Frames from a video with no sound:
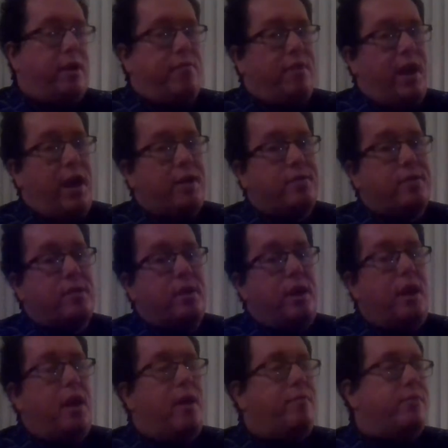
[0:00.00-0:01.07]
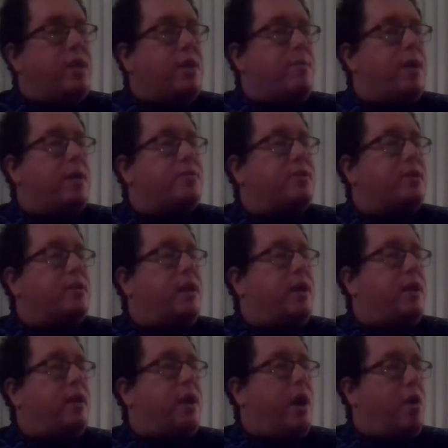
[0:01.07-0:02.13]
if you keep asking
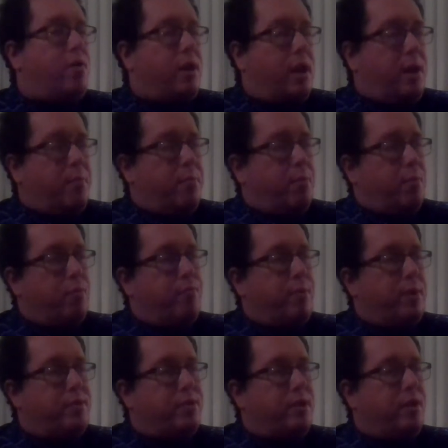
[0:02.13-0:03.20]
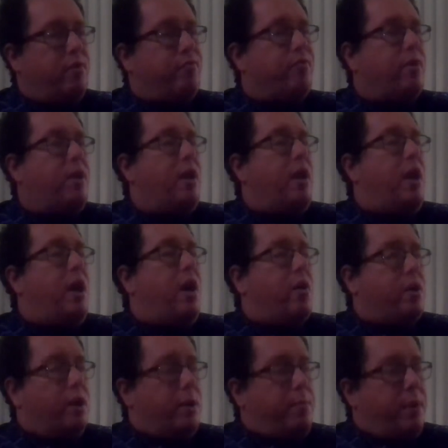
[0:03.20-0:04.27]
like, how can I prove myself? How
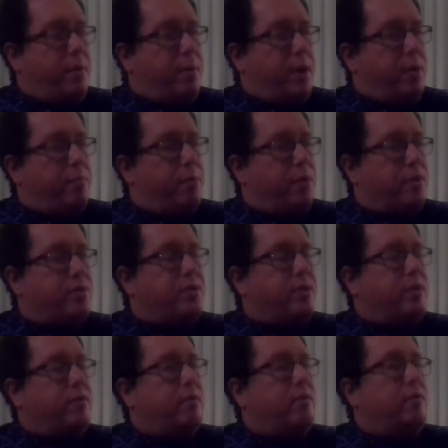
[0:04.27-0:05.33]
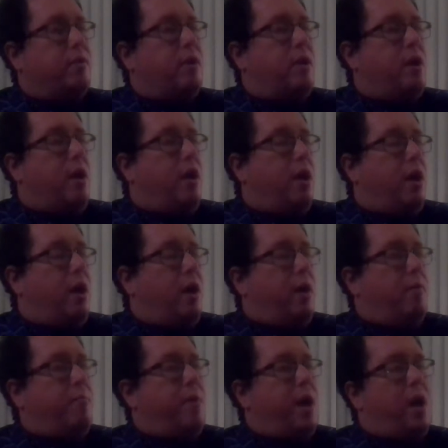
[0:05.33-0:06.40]
can I be a better person?
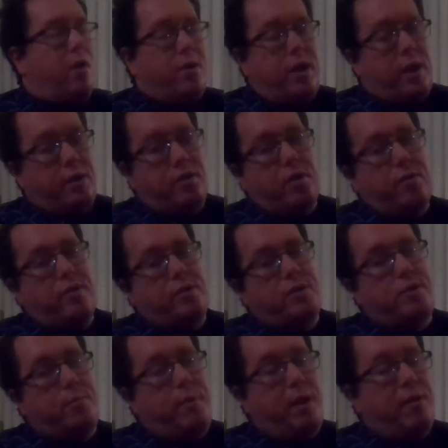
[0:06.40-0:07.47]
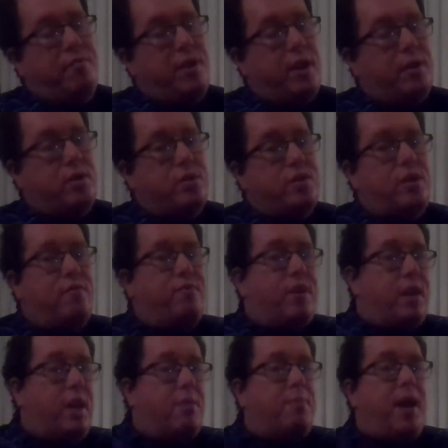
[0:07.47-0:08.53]
How can I turn this to my advantage? If you
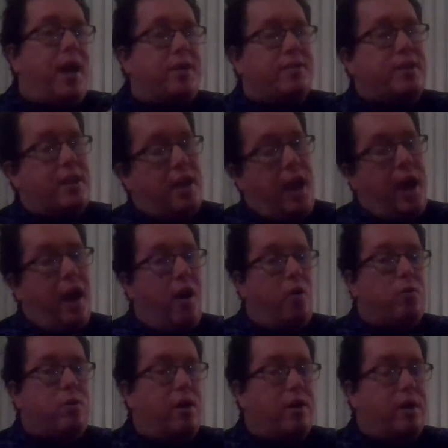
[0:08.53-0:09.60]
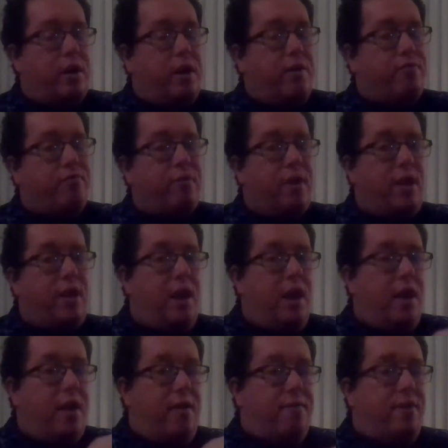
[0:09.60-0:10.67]
keep asking how long enough,
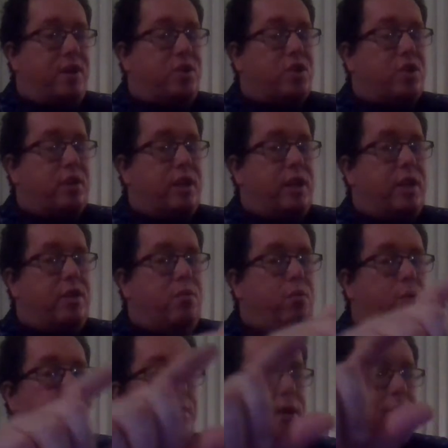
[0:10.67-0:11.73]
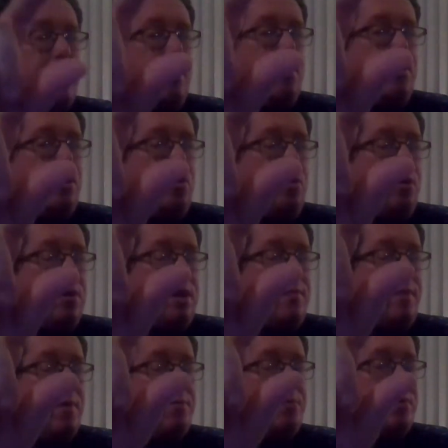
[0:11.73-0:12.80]
eventually you will
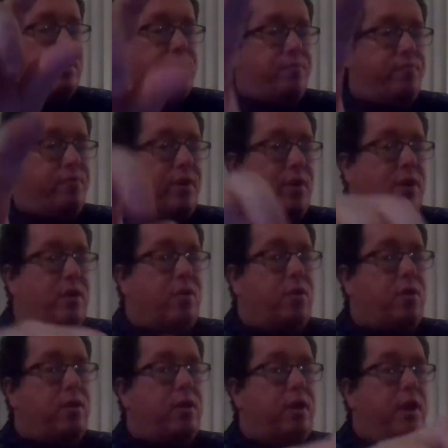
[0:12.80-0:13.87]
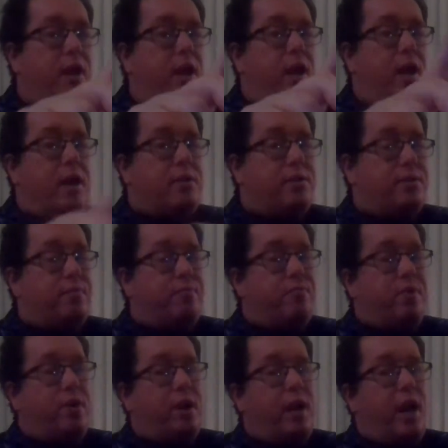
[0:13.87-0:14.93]
come up with some very good and some
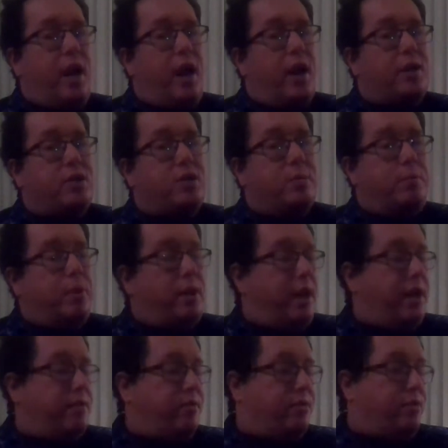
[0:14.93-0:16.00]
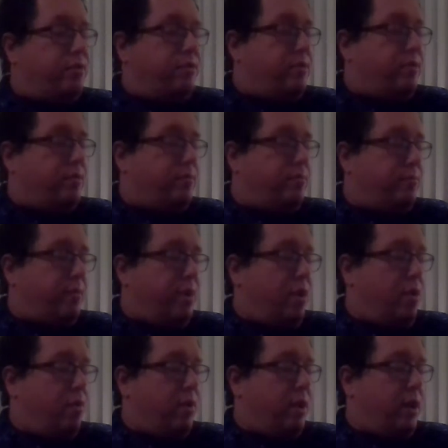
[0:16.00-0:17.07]
very actionable answers.
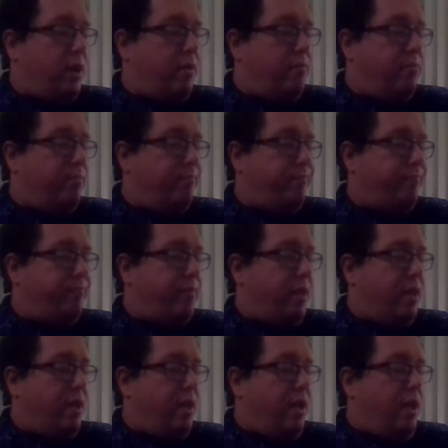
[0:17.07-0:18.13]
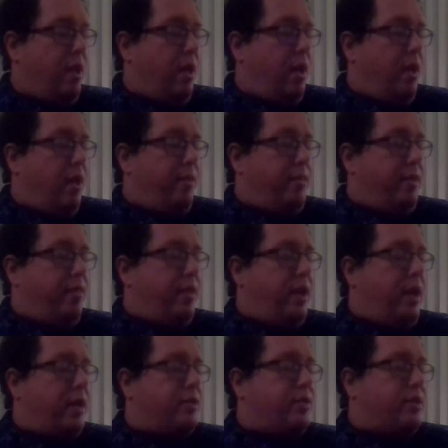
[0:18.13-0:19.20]
Okay. And then the
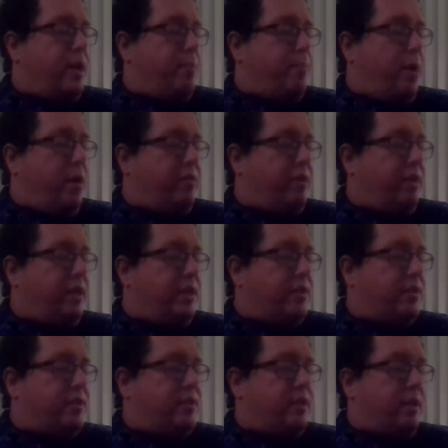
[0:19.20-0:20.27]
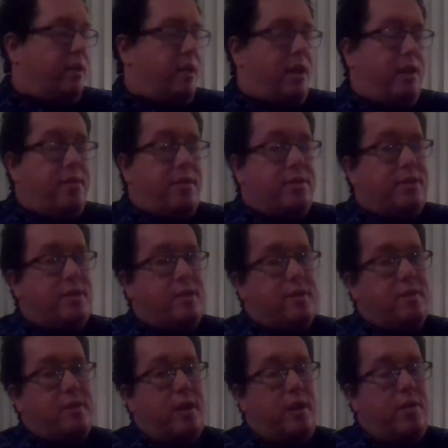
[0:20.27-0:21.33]
next step on the list, and this
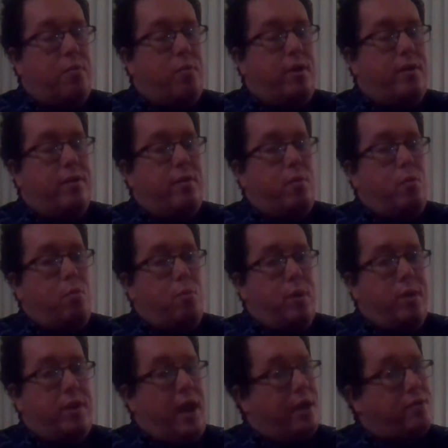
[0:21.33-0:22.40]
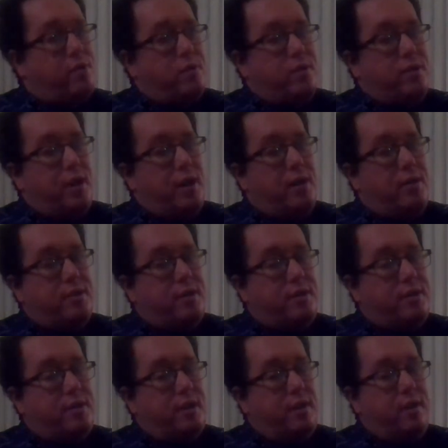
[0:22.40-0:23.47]
is another one with exercise,
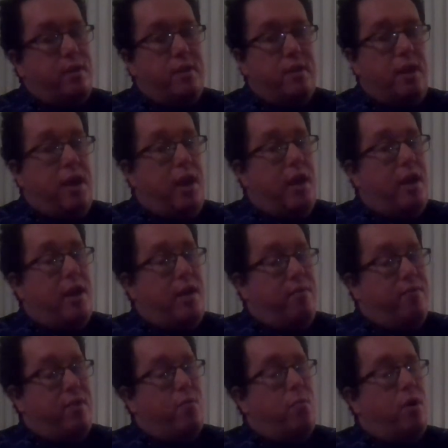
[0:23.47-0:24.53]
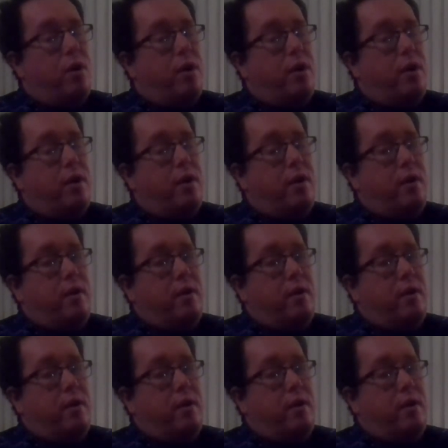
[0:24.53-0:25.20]
is if you want to